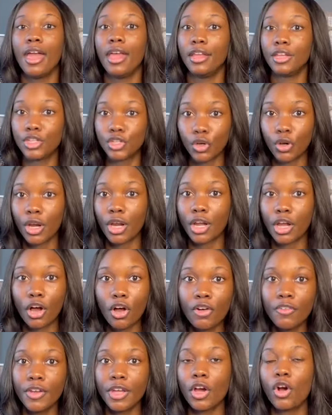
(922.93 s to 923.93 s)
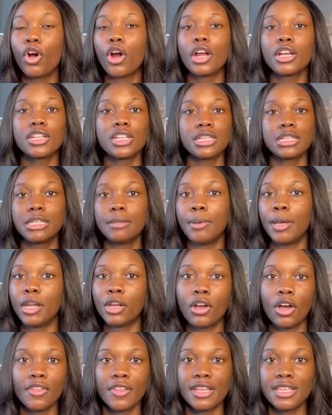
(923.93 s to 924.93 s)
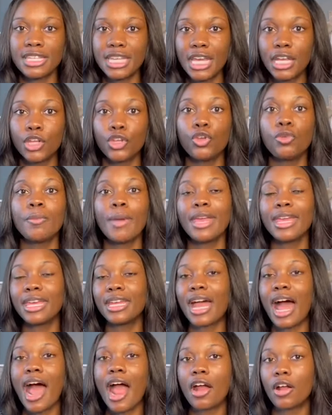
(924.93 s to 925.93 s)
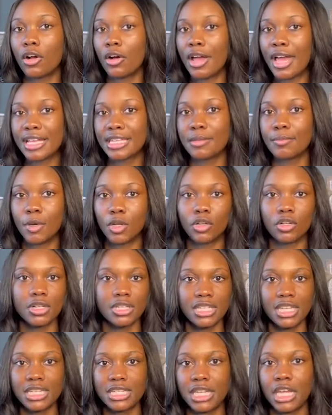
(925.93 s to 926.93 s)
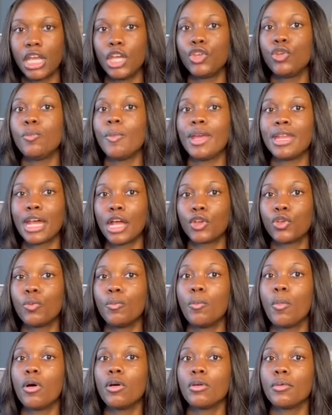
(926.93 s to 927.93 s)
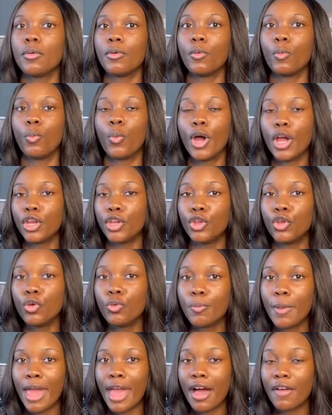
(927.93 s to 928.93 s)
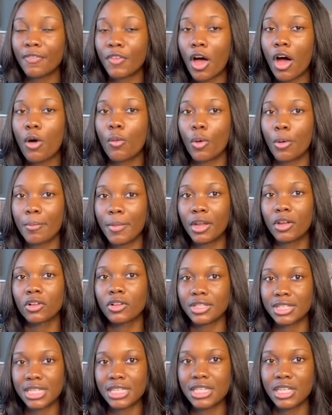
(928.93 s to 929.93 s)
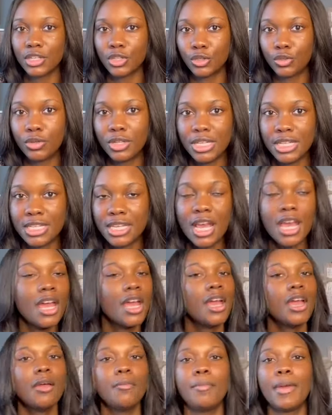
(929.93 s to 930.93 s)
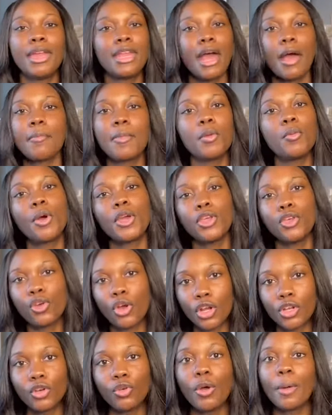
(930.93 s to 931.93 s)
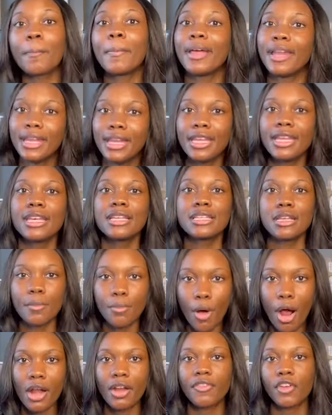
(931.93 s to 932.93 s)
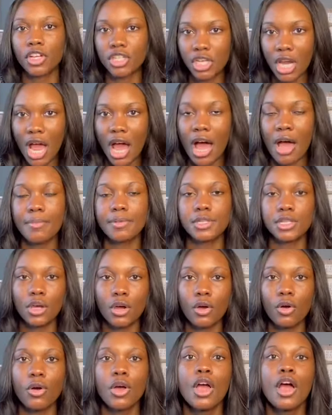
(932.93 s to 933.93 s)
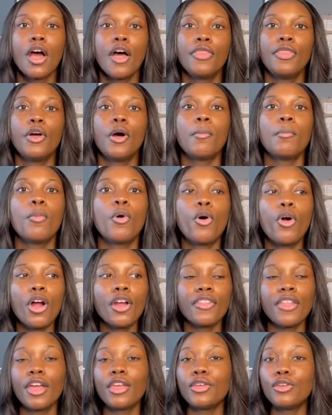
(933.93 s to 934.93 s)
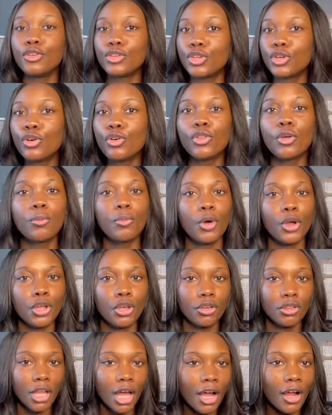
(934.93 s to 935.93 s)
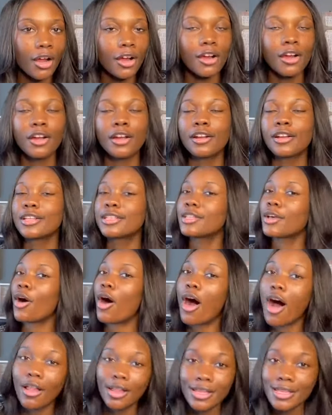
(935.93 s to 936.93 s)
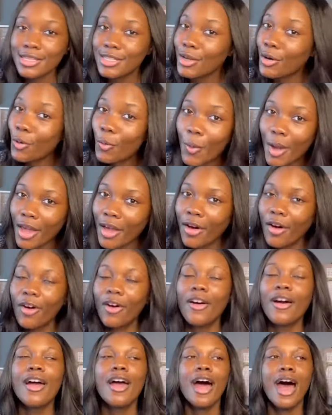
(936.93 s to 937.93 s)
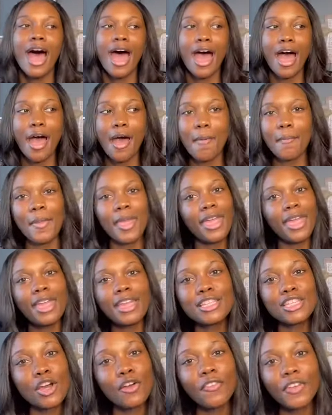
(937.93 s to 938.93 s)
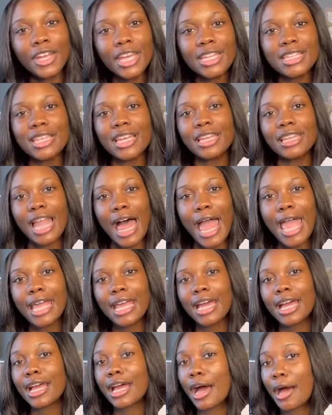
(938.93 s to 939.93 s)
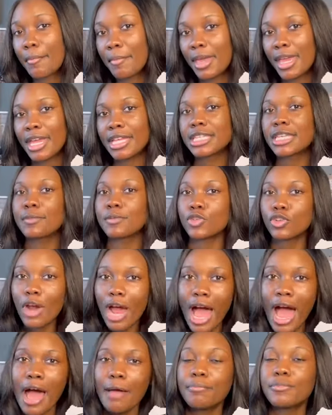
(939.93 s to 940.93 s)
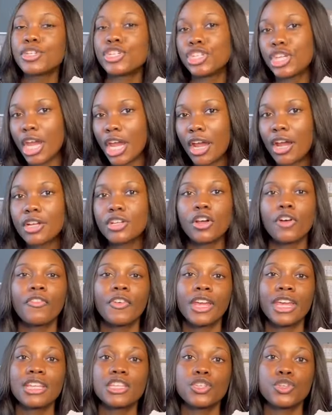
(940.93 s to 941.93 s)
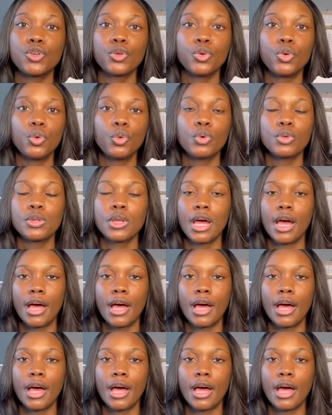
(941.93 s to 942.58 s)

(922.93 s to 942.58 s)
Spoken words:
during COVID, or just depending on the setting, you may get hired on as a medical assistant and you may not do what you may have thought were medical assistant duties, may not be what you are doing, but it is a part of your job. So the more that you do, the more you learn. So all is still well. And don't forget to like, comment, subscribe, share. Don't forget to